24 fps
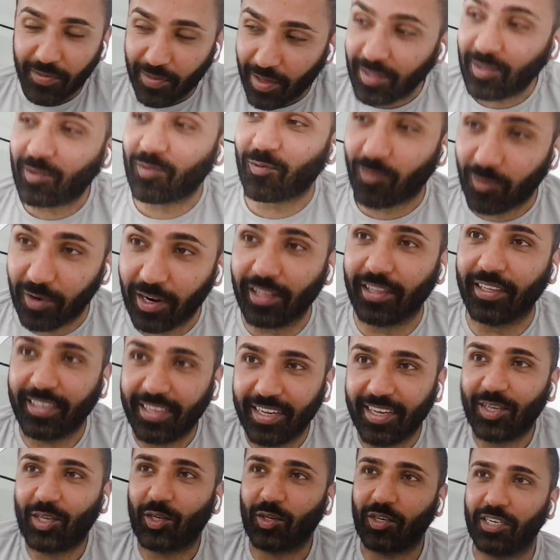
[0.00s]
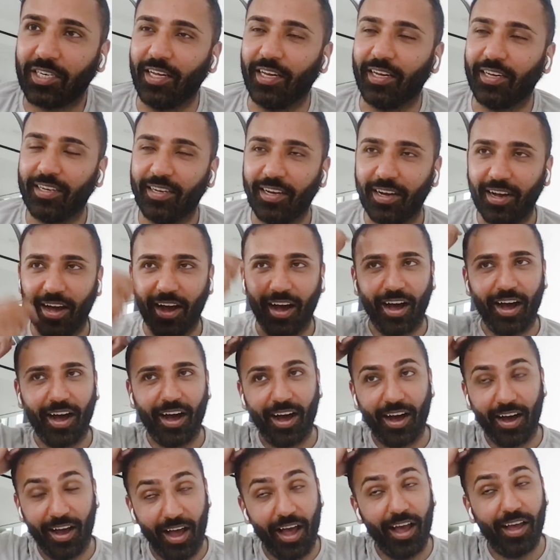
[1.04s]
That's really interesting
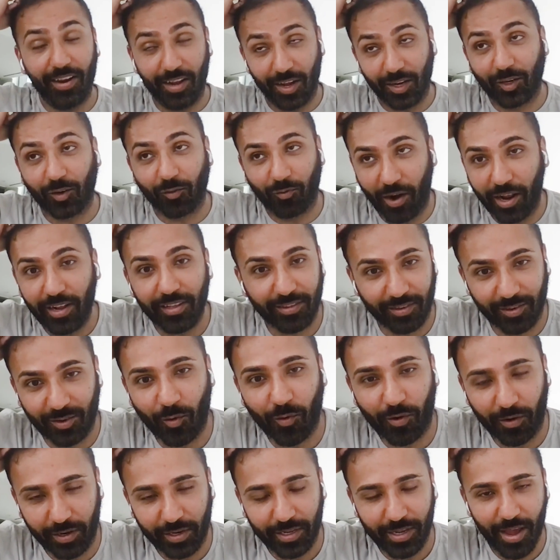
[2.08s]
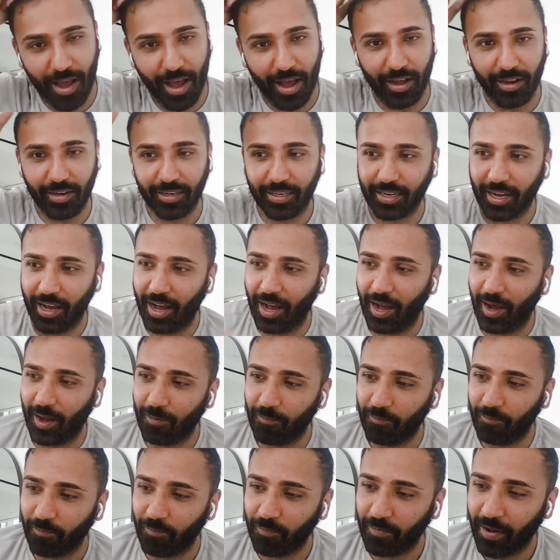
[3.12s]
uh, and a great story. And,
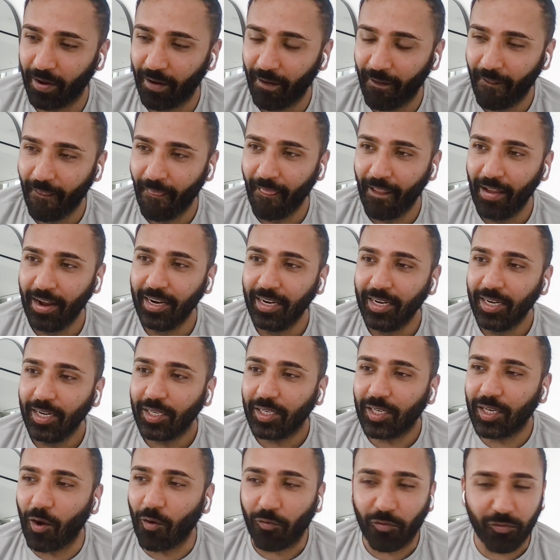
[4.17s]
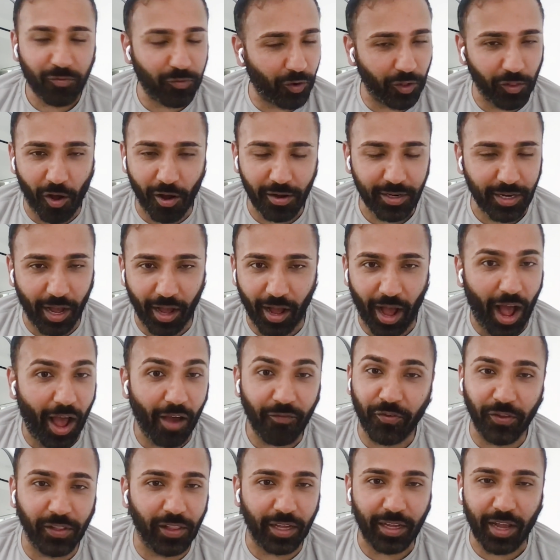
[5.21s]
um, you know, for a long, uh,
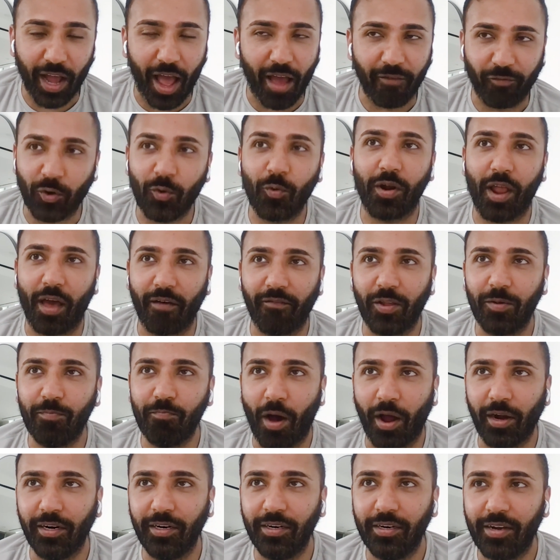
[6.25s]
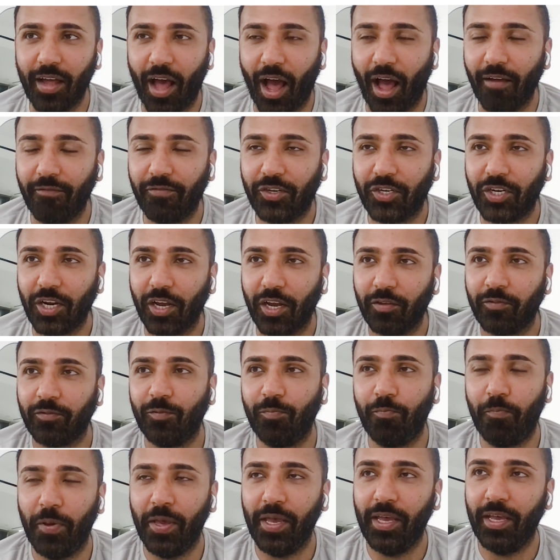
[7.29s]
I feel like everyone I've admired, I've
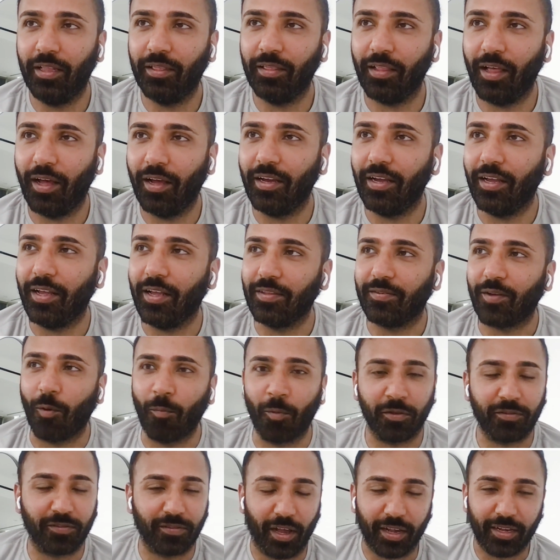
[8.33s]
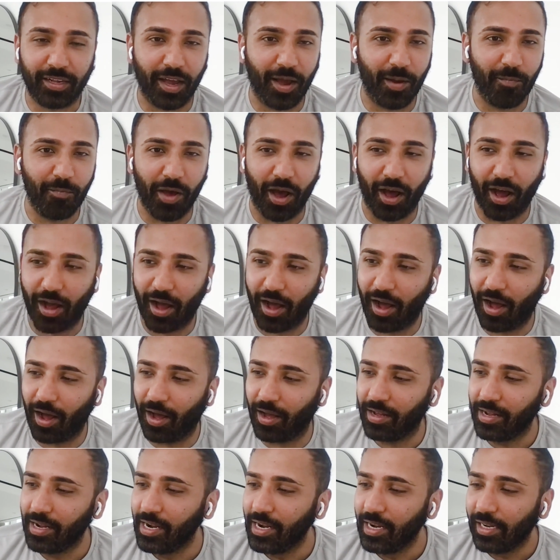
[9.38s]
just been, it's almost like,
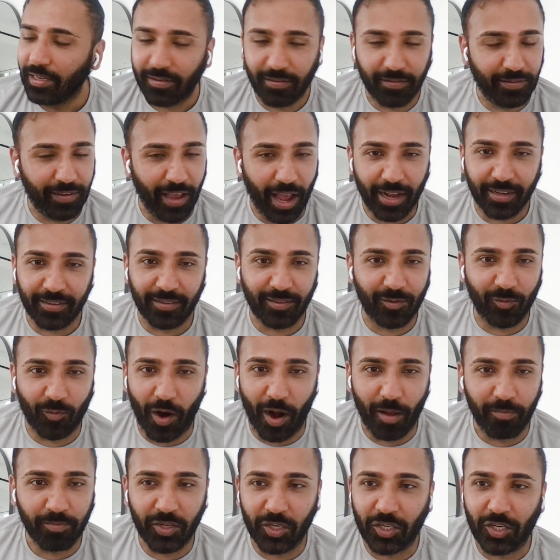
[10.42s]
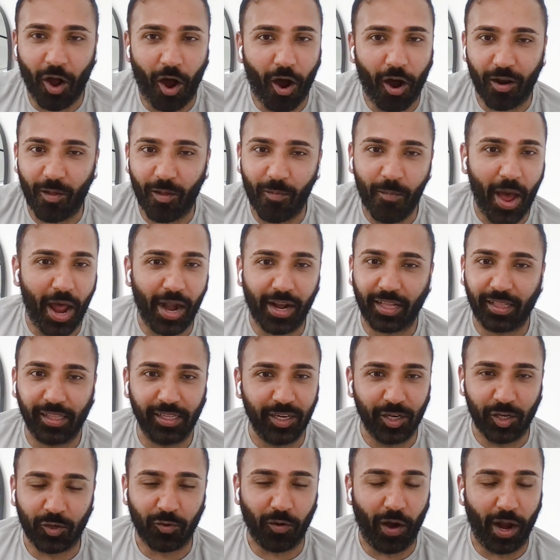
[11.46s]
uh, sex where I'm just
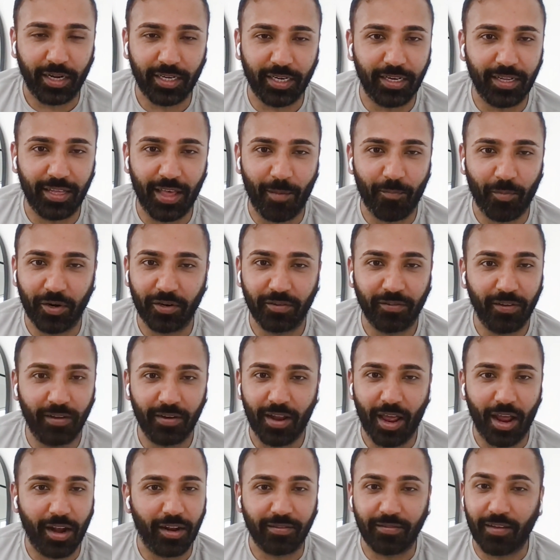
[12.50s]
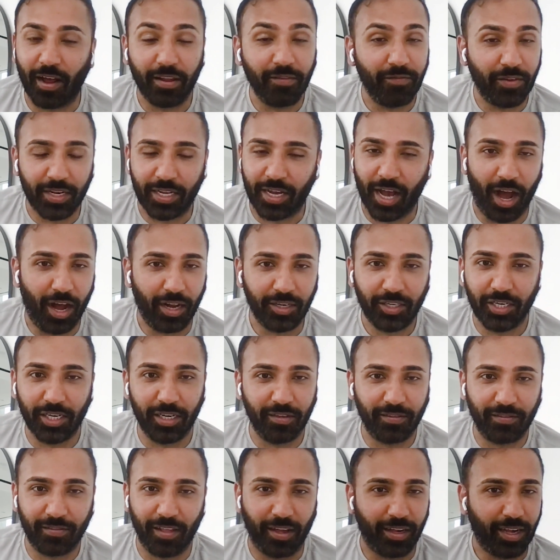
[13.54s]
automatically attracted to that person and it's not even
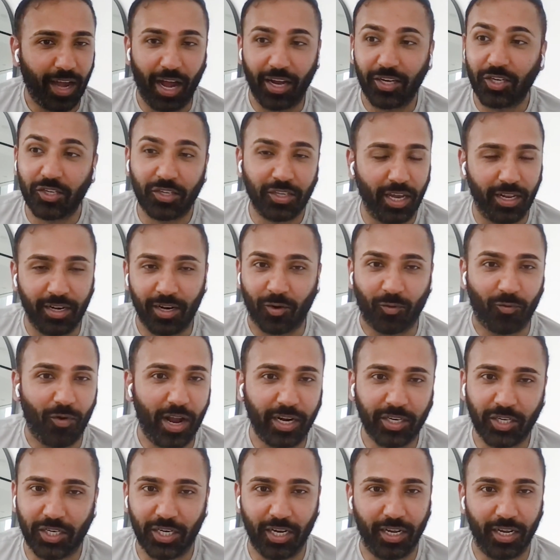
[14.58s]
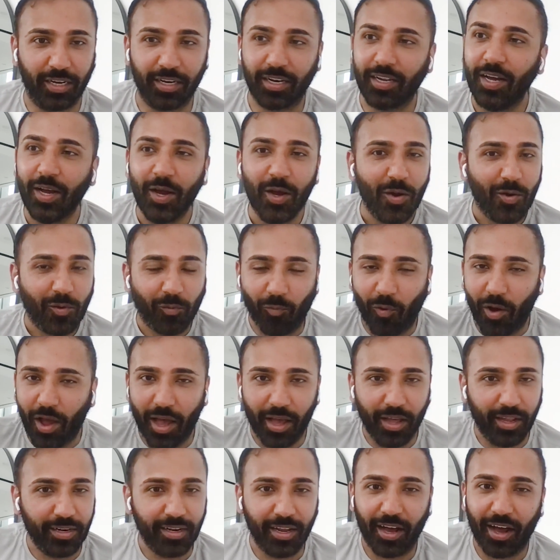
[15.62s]
conscious. like I just get an erection
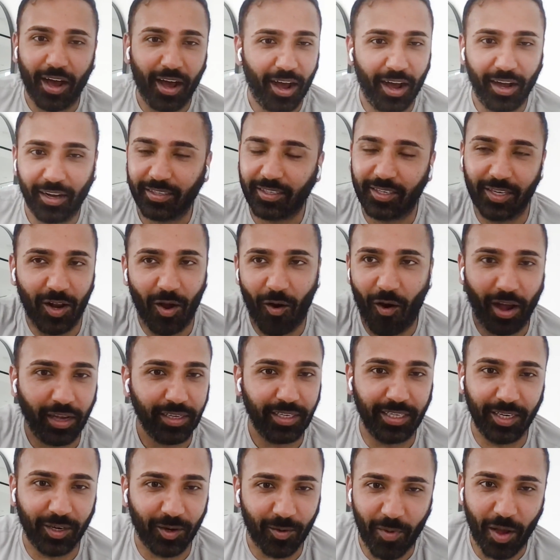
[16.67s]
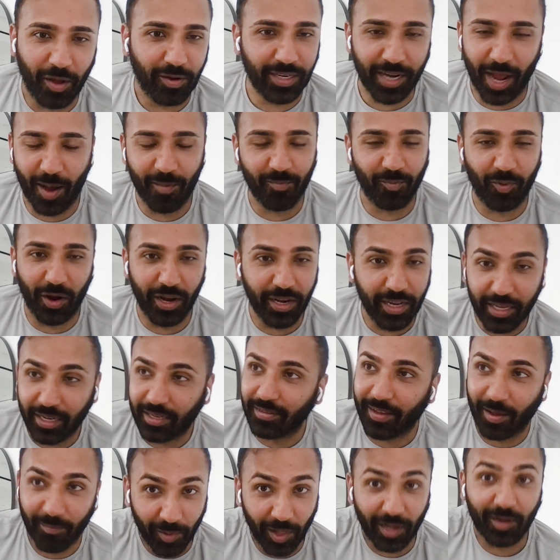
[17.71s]
when uh, you know I hear about Tom Brady
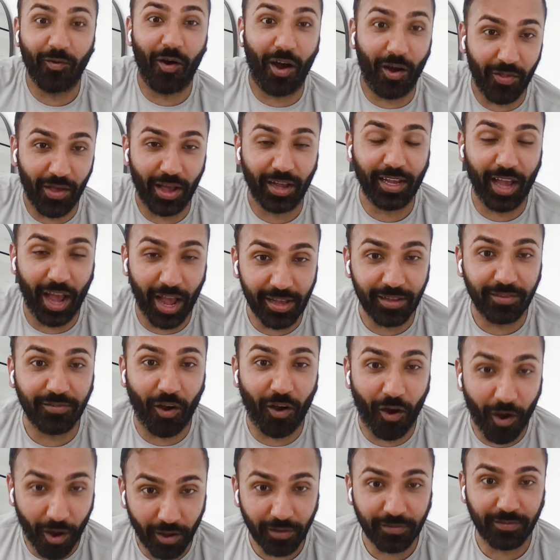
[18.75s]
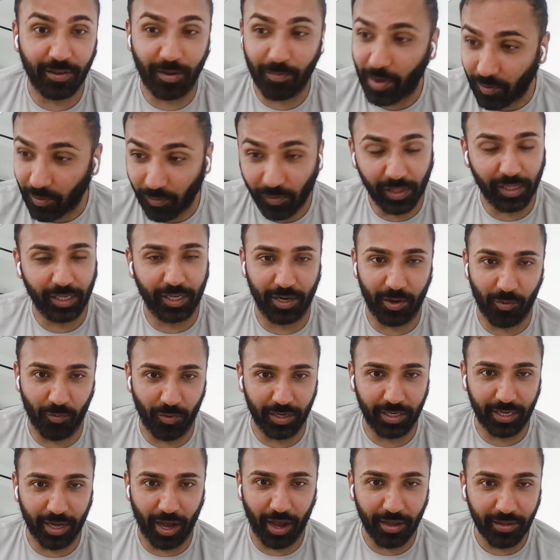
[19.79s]
because I'm like, wow, that guy is awesome and really good at
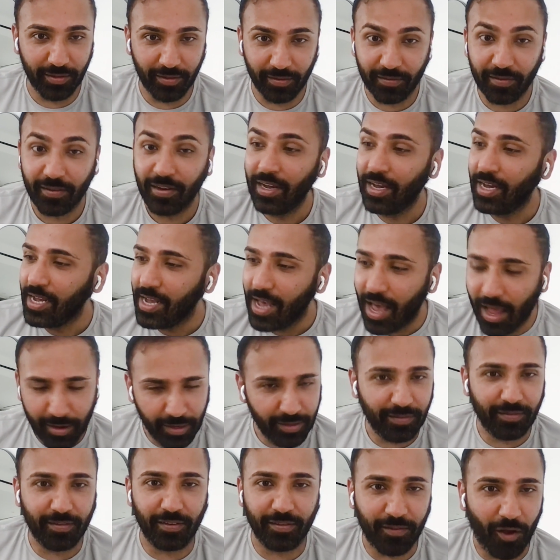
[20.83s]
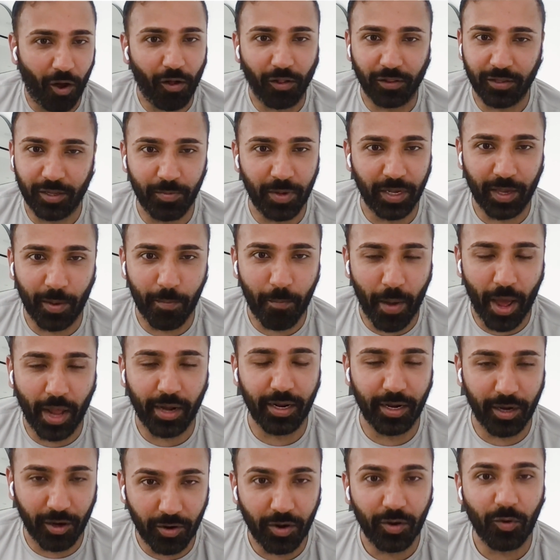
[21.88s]
what he does, and he's this ultimate
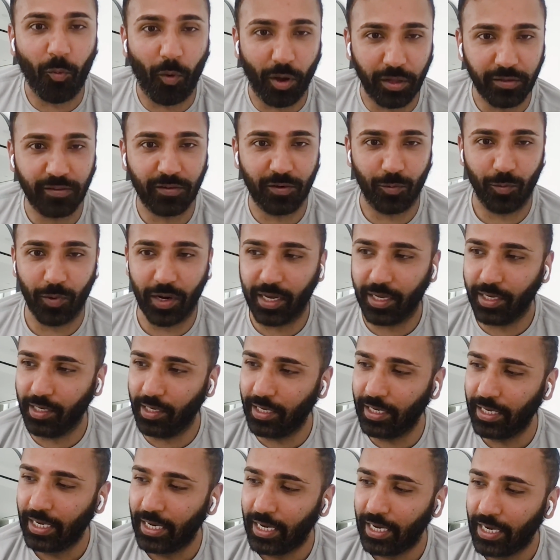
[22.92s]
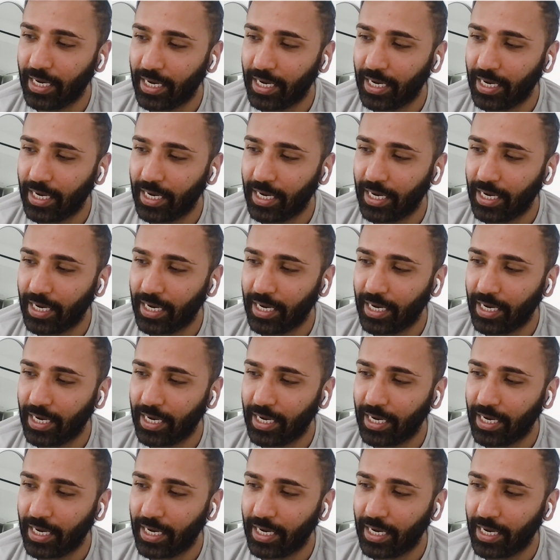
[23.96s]
competitor and wants to win.